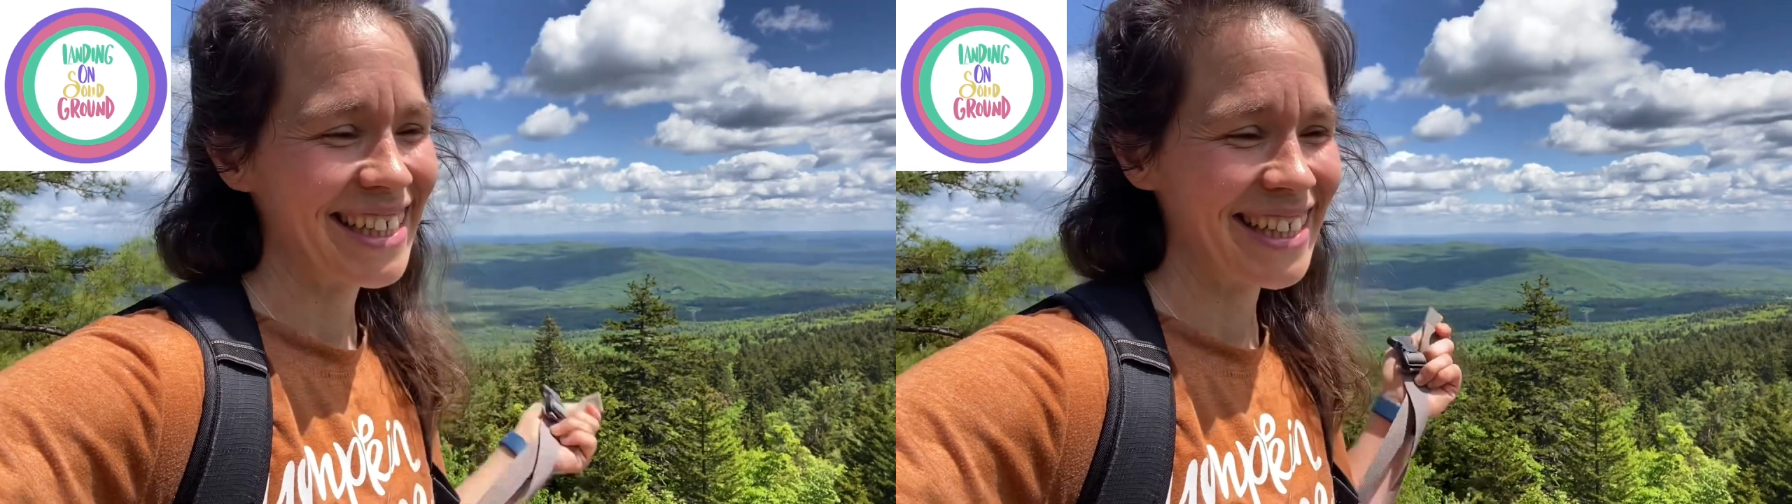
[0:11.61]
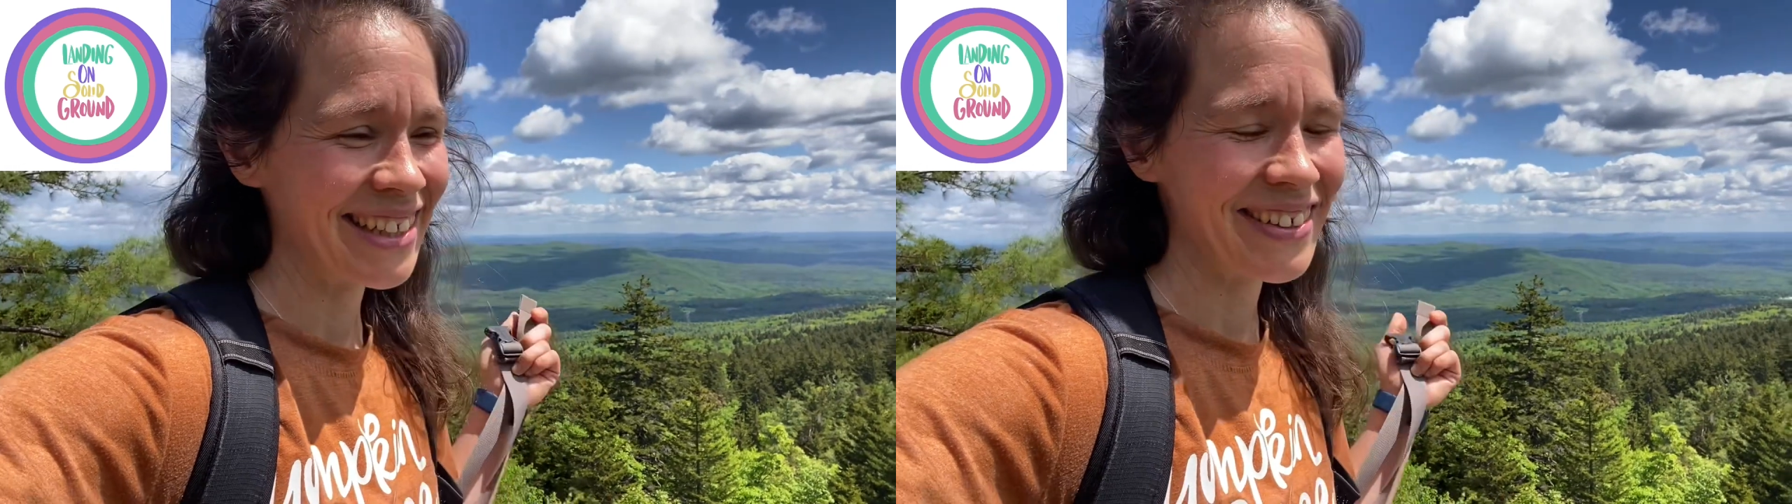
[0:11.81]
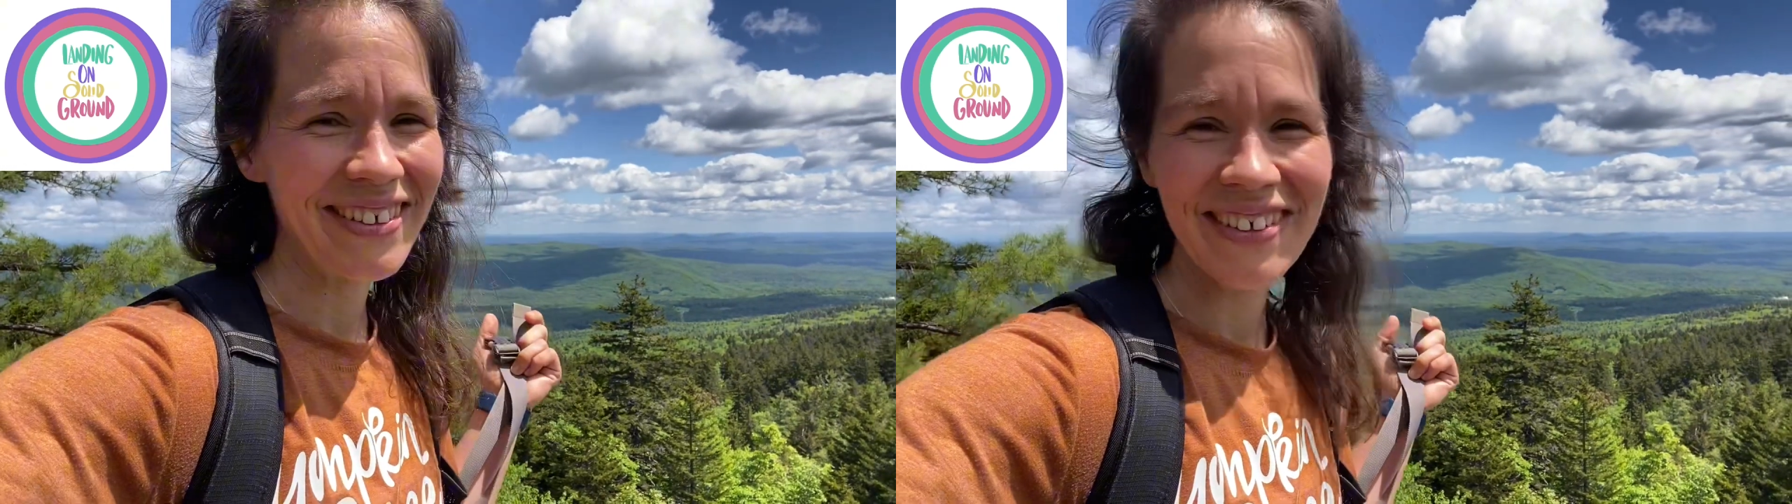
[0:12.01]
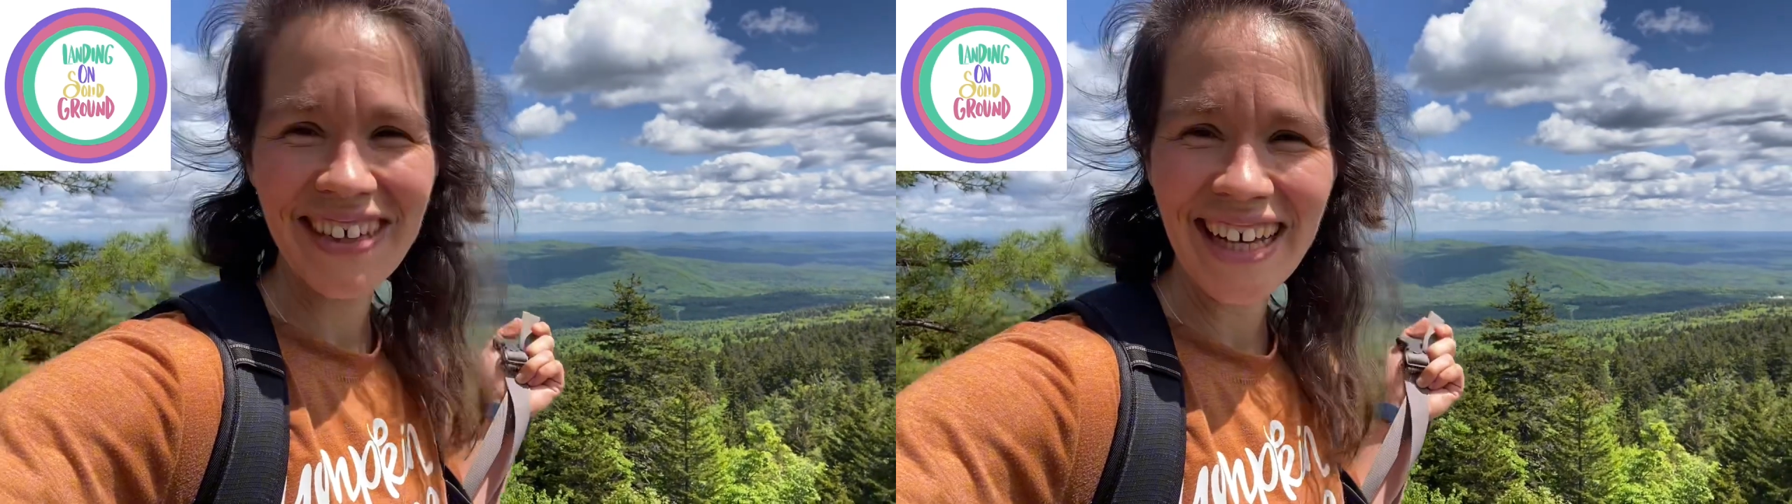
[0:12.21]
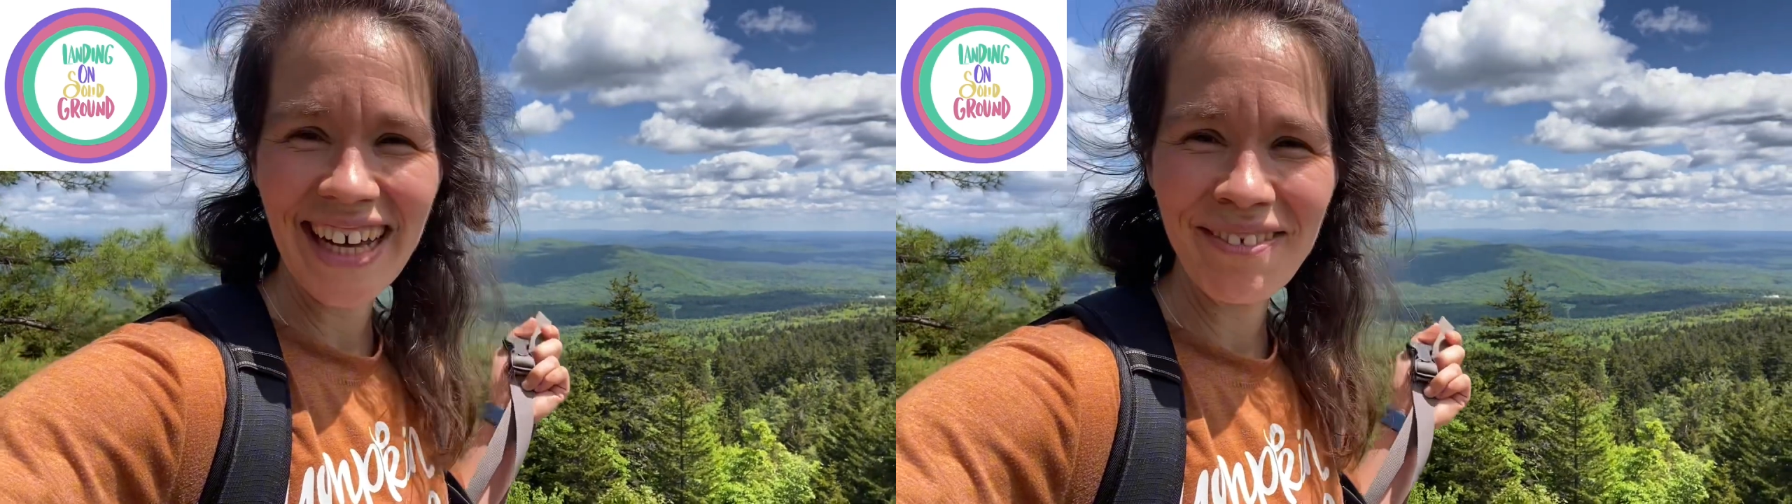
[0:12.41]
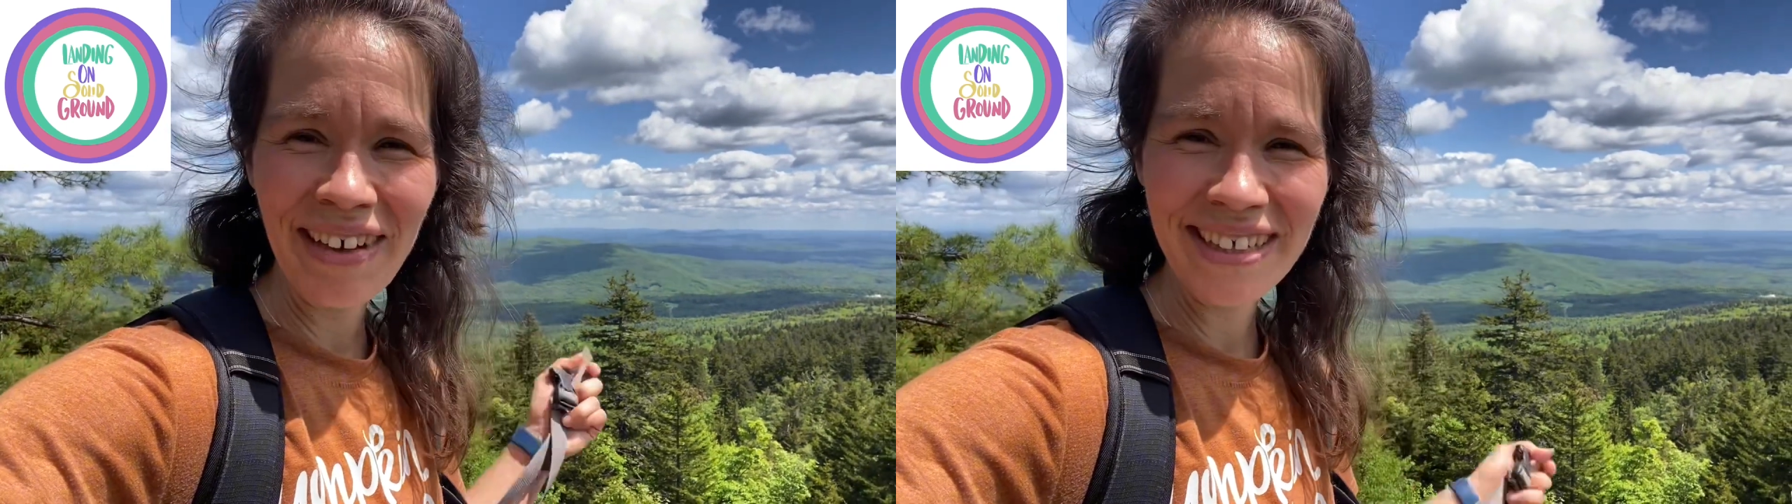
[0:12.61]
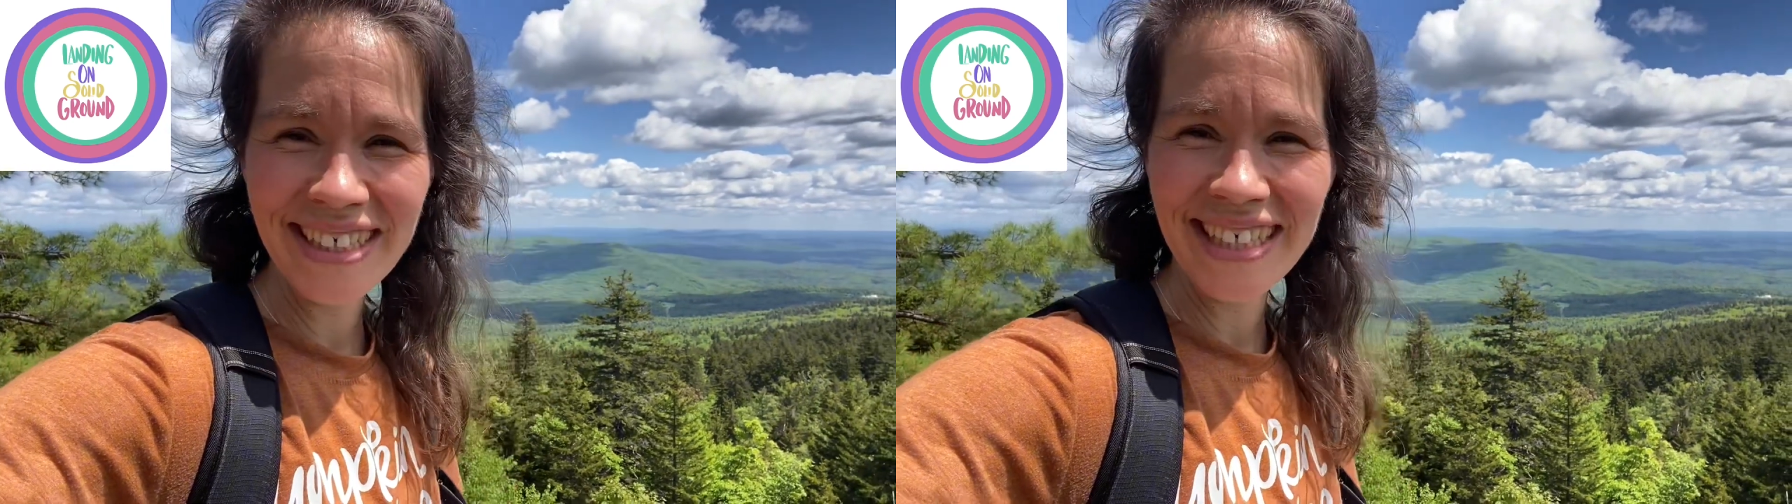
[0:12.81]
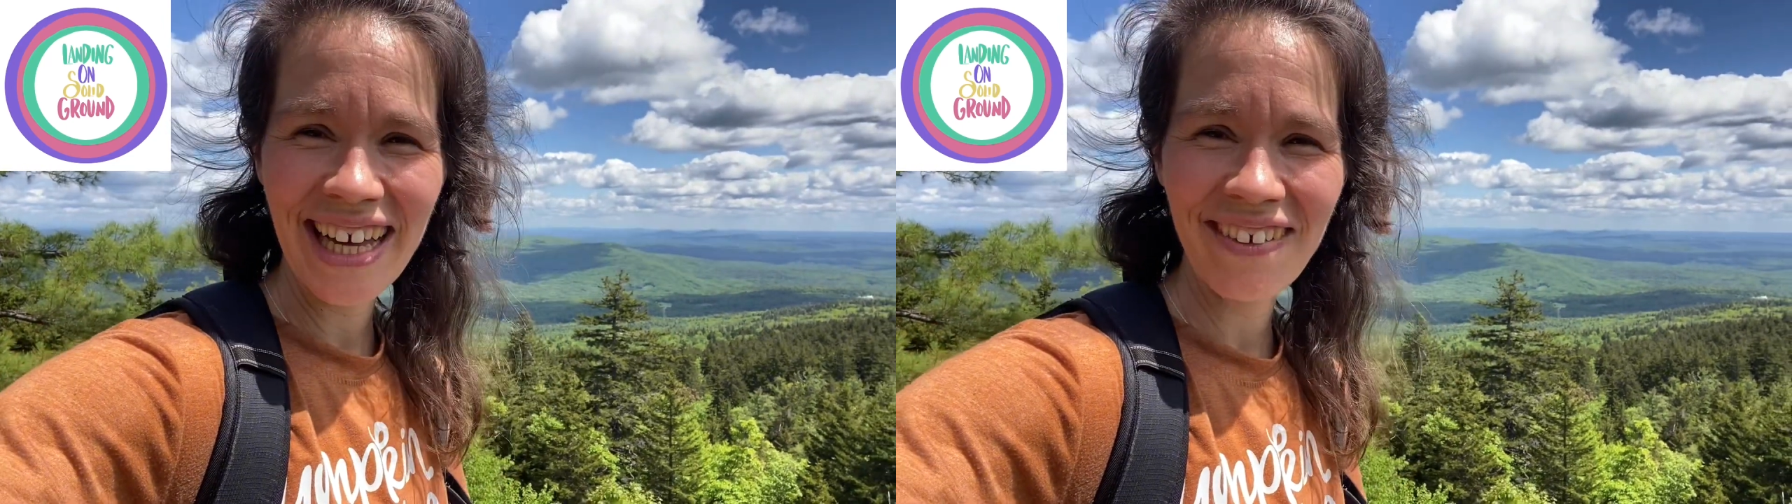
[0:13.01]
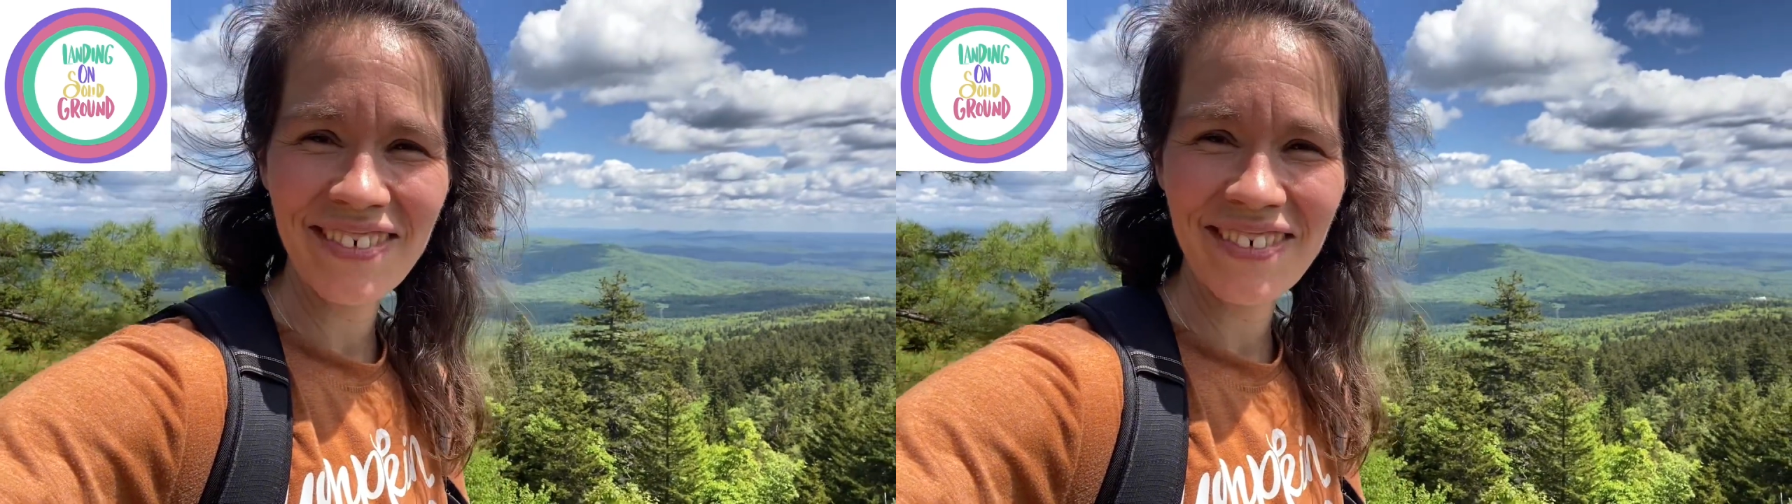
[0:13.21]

You know, mountaintop,